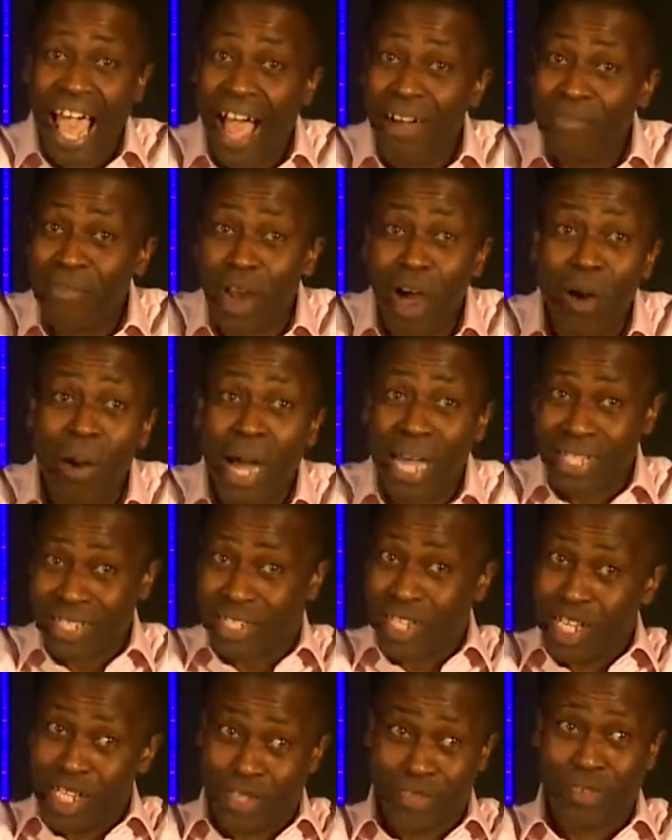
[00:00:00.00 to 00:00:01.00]
I have no
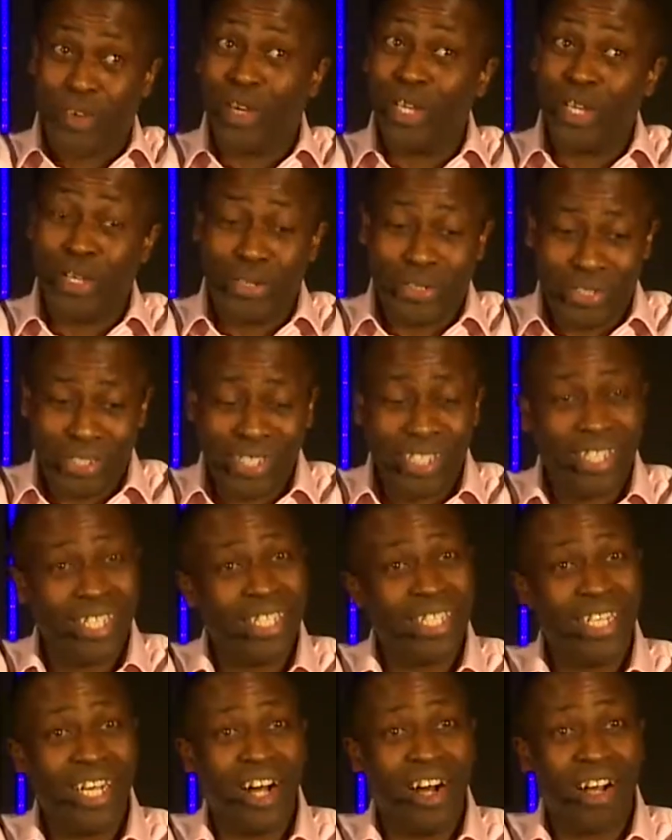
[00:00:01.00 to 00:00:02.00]
answers for you.
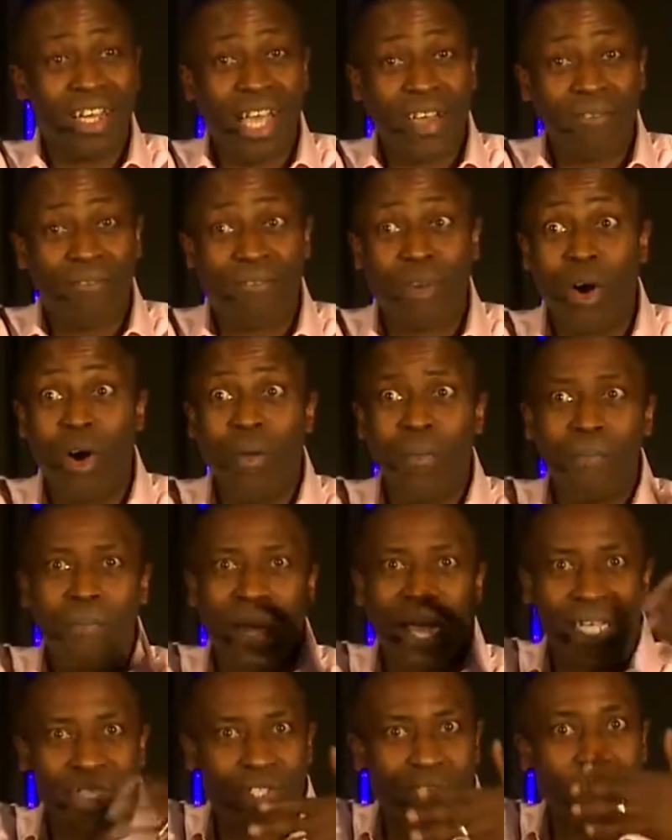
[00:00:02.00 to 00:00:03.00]
Okay, phone
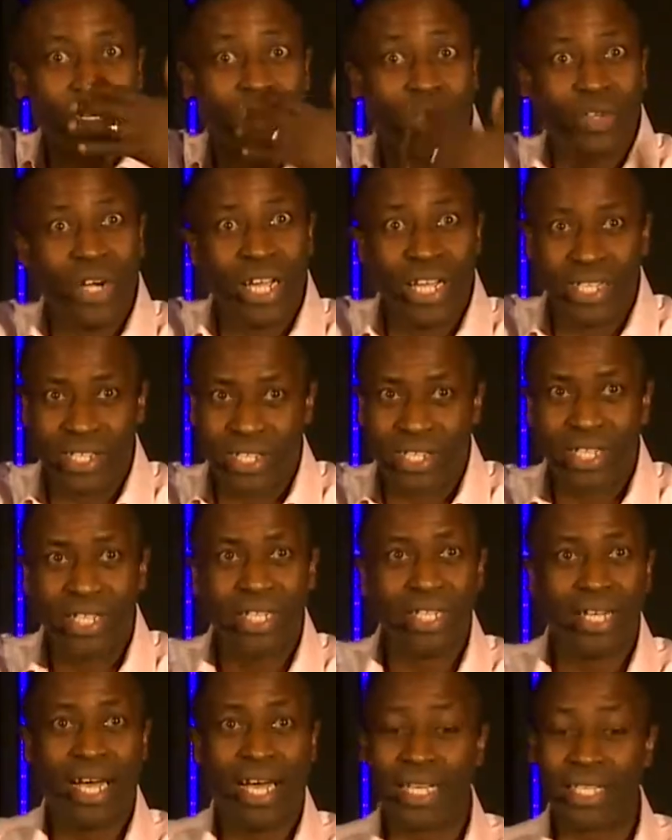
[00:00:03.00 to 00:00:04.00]
Pastor Chris.
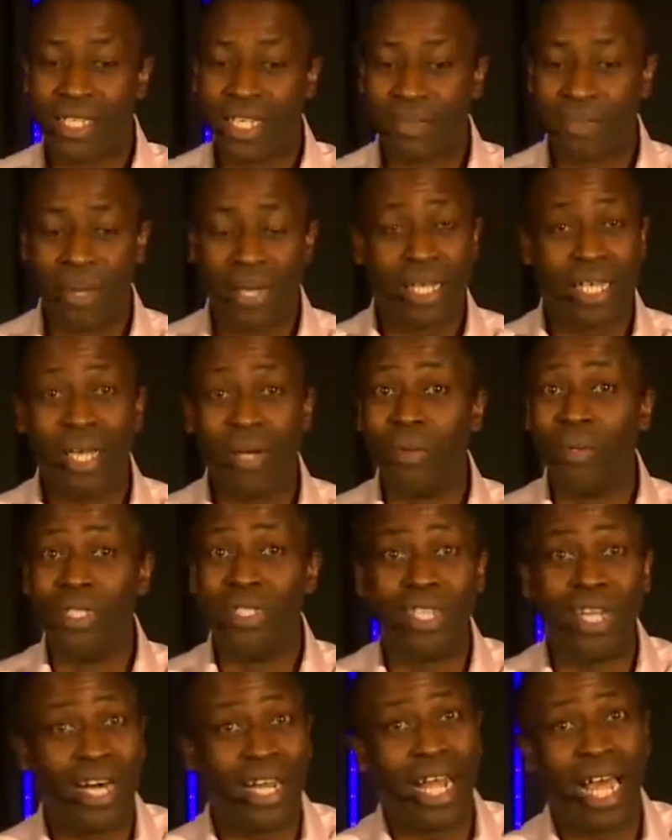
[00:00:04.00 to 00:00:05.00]
I suspect he
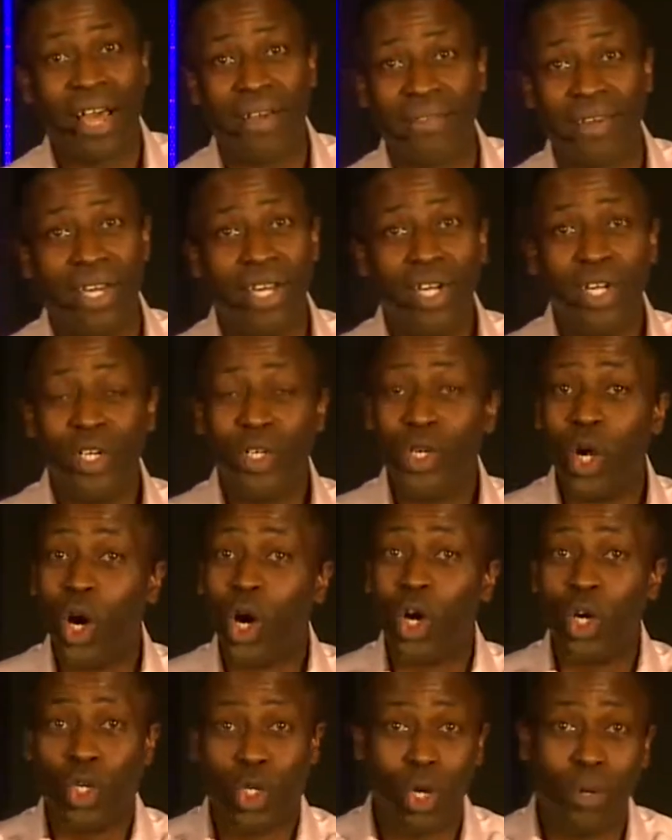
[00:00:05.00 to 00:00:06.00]
will not have
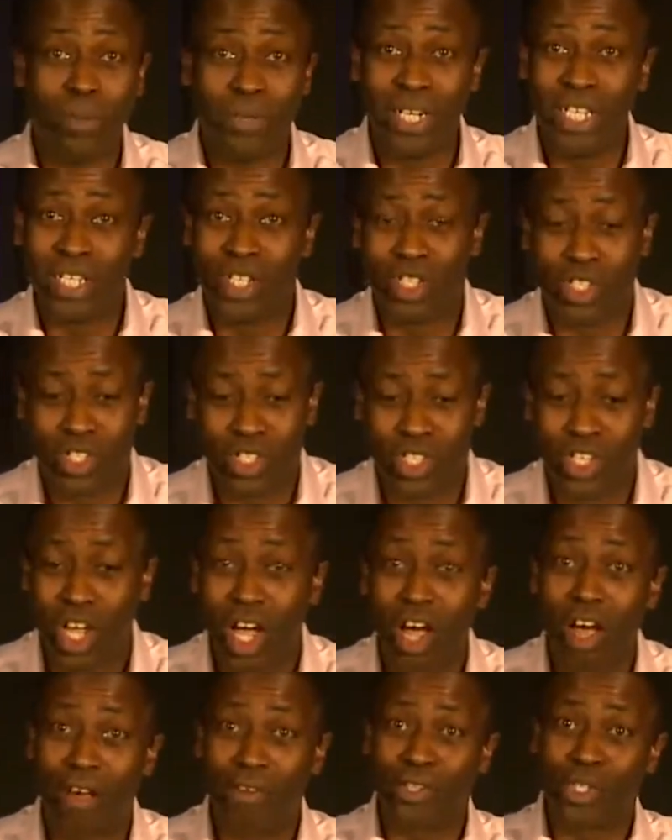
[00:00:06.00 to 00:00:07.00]
no group
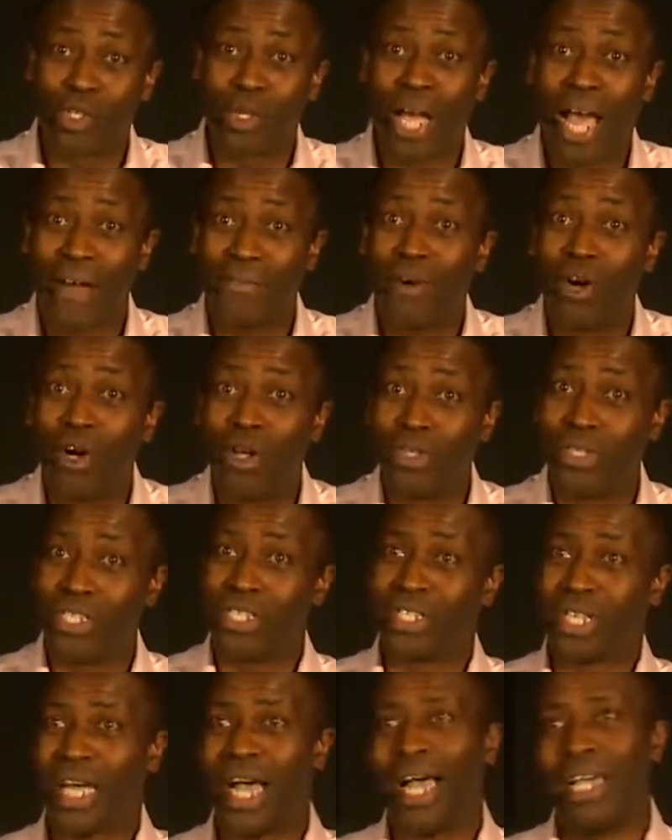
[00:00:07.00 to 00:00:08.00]
deserves to have all
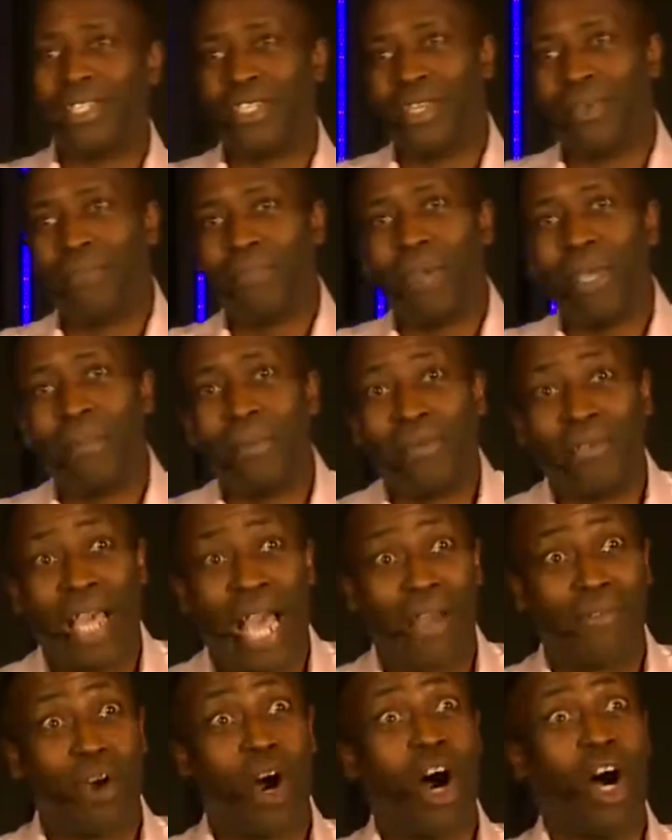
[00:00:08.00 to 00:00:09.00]
these kinds of people. We
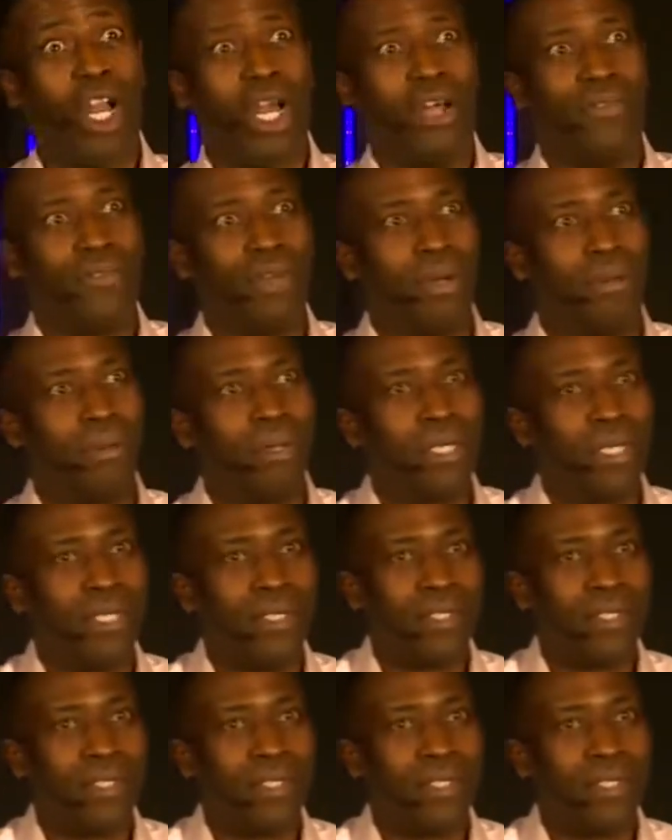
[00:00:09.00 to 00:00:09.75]
have all of them.